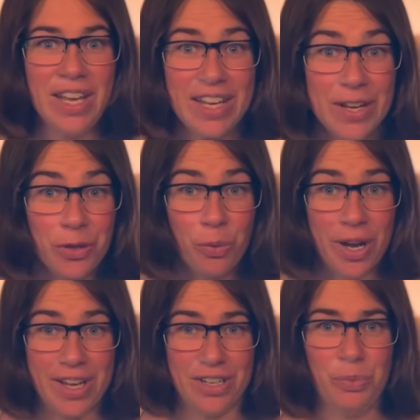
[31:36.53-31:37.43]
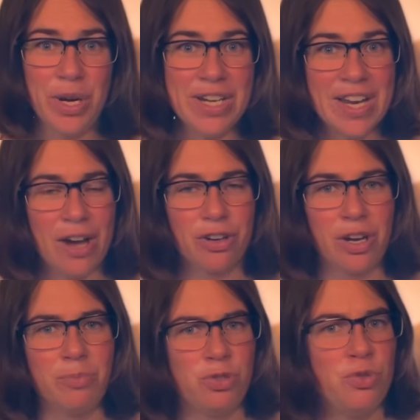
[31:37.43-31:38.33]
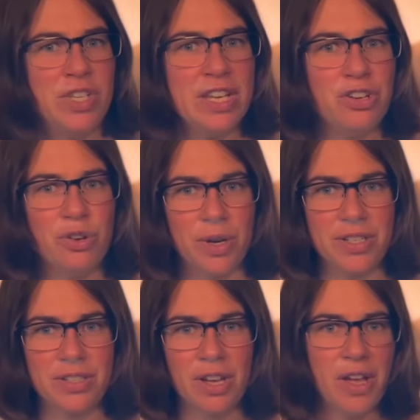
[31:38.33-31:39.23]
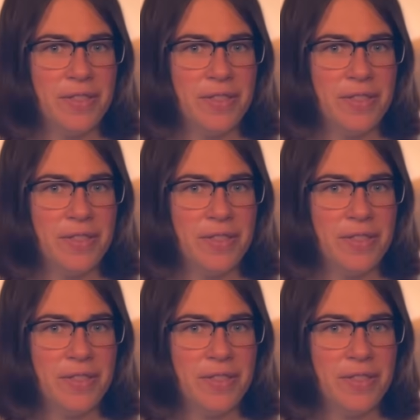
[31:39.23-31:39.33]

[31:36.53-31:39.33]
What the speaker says: Either way, we now come to the newest,